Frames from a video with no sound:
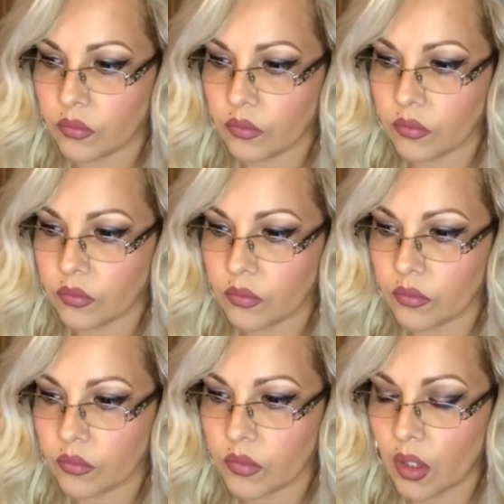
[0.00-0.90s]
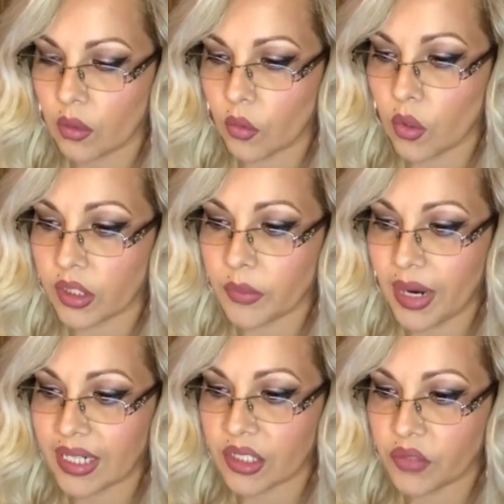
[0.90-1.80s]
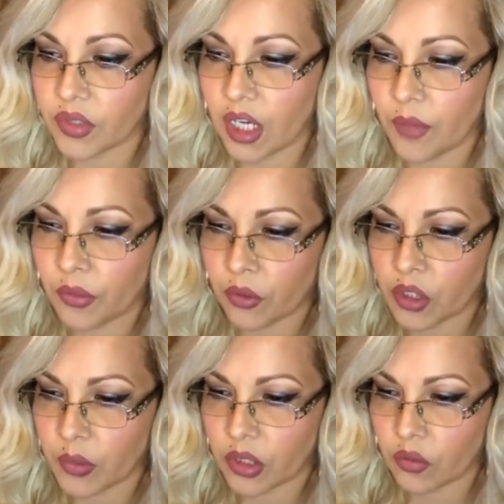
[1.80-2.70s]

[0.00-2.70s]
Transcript: recording the passage of time through special features.